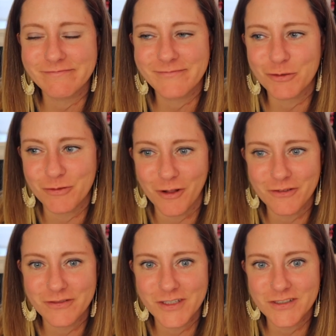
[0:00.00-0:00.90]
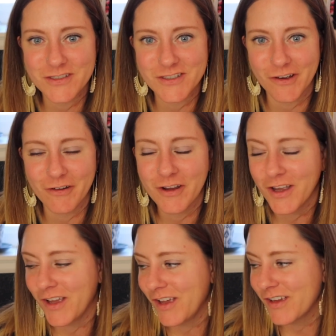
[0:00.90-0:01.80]
through all of this. So
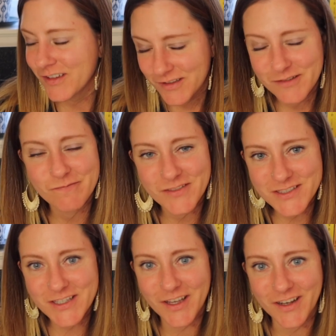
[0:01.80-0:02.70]
that's